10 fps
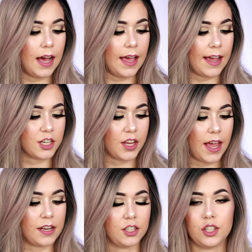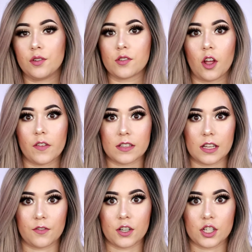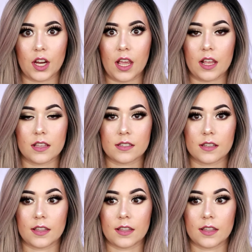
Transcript: I actually had to use all these different shades